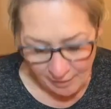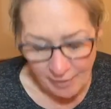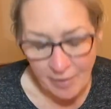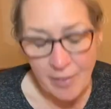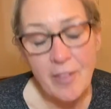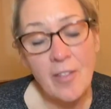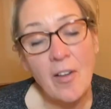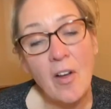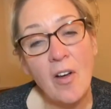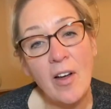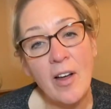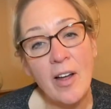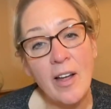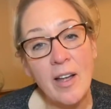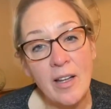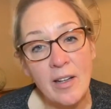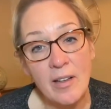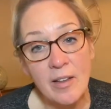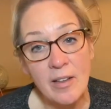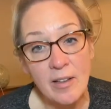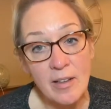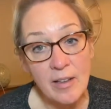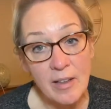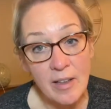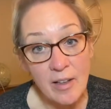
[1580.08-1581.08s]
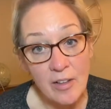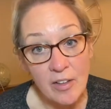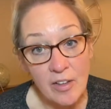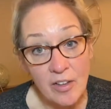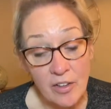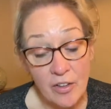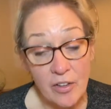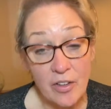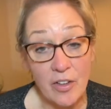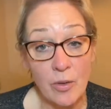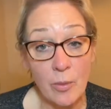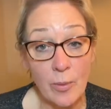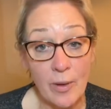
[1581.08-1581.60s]
thaw it until
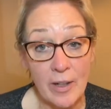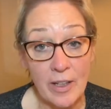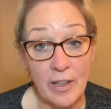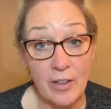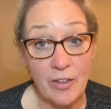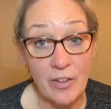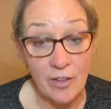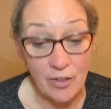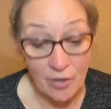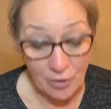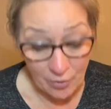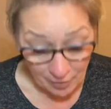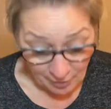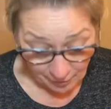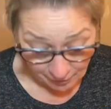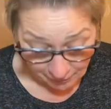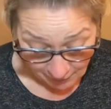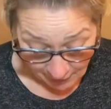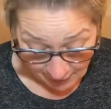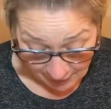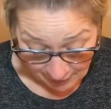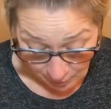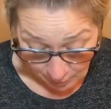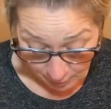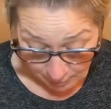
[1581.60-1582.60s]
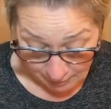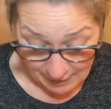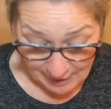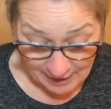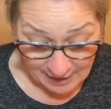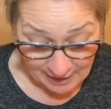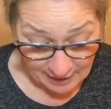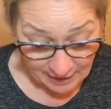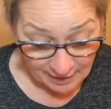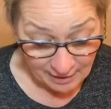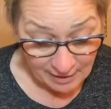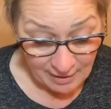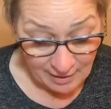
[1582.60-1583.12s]
you're ready to do the final
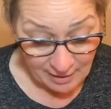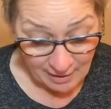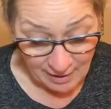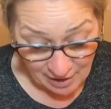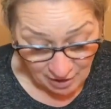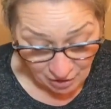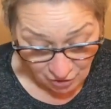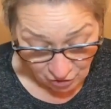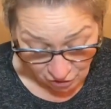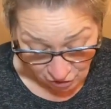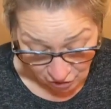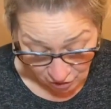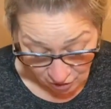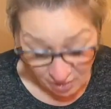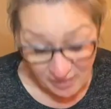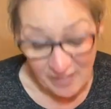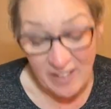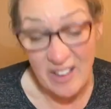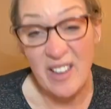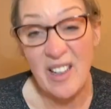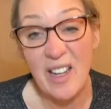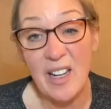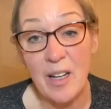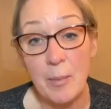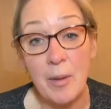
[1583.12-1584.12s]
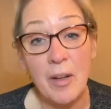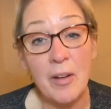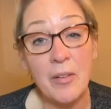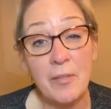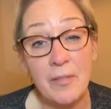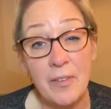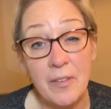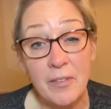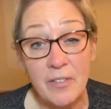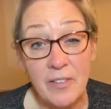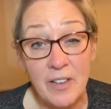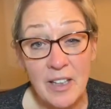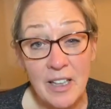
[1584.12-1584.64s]
bake. And you should only take about
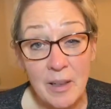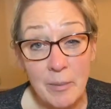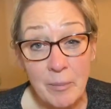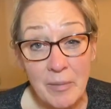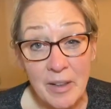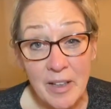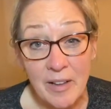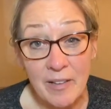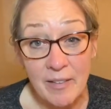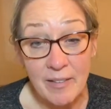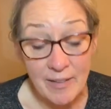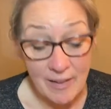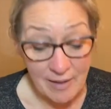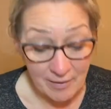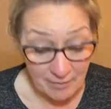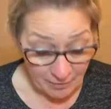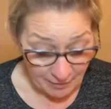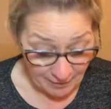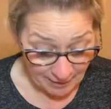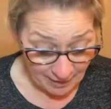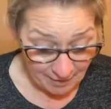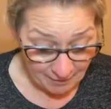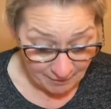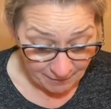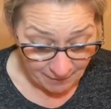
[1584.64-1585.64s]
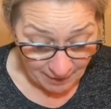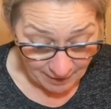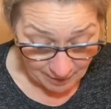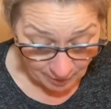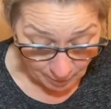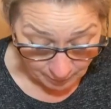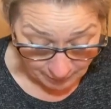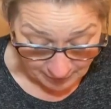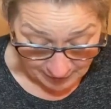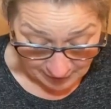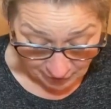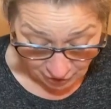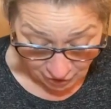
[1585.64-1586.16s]
15 minutes then for that final
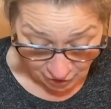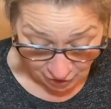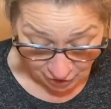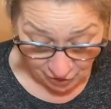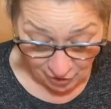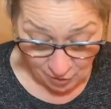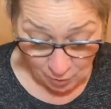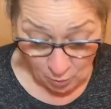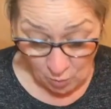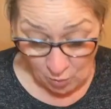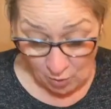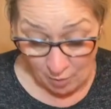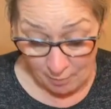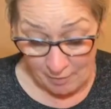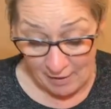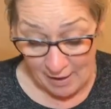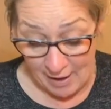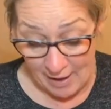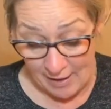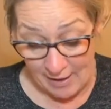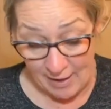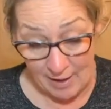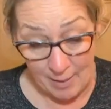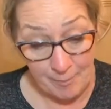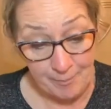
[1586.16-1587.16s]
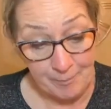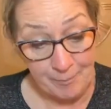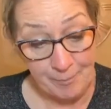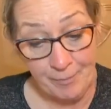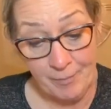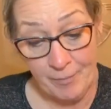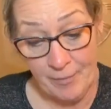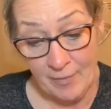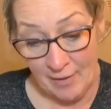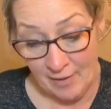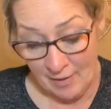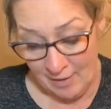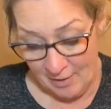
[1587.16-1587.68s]
bake, just to warm that up.
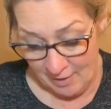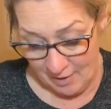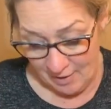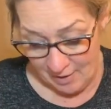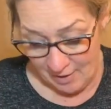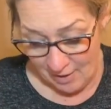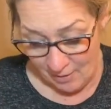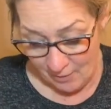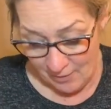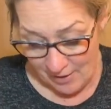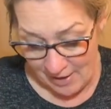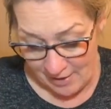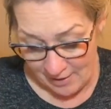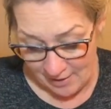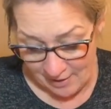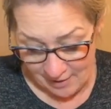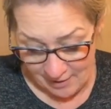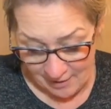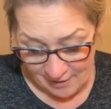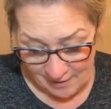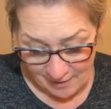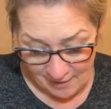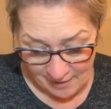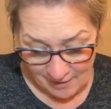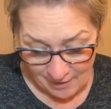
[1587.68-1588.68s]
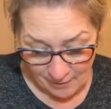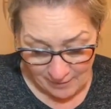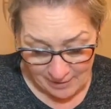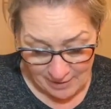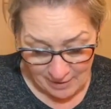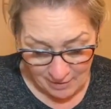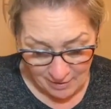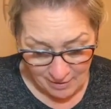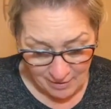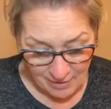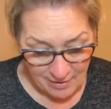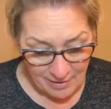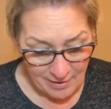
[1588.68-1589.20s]
All right, there we
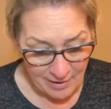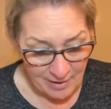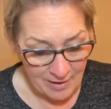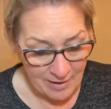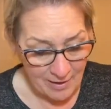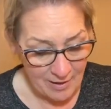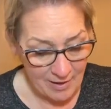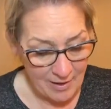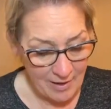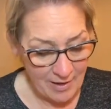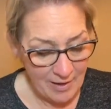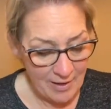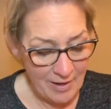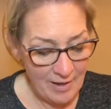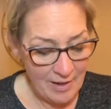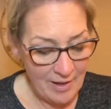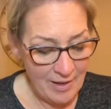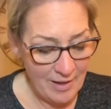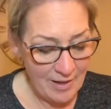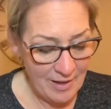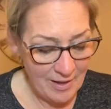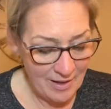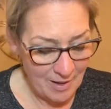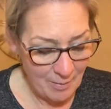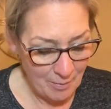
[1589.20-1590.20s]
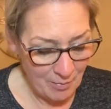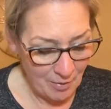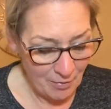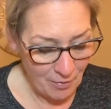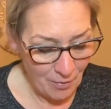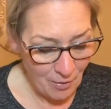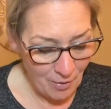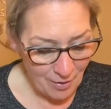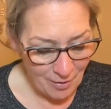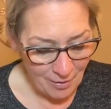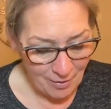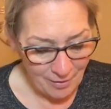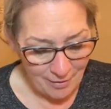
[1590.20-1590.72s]
are. Number
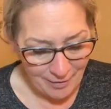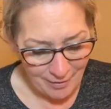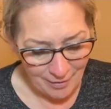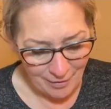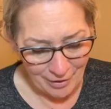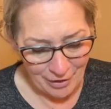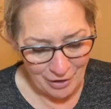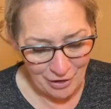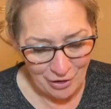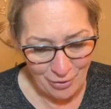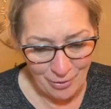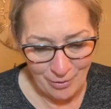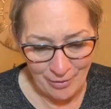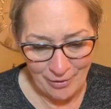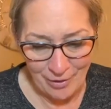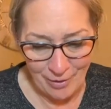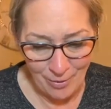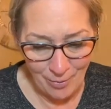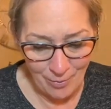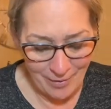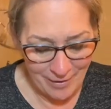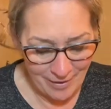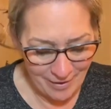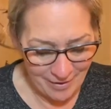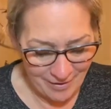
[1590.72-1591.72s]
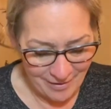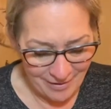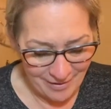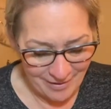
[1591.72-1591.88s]
4, good cute little one.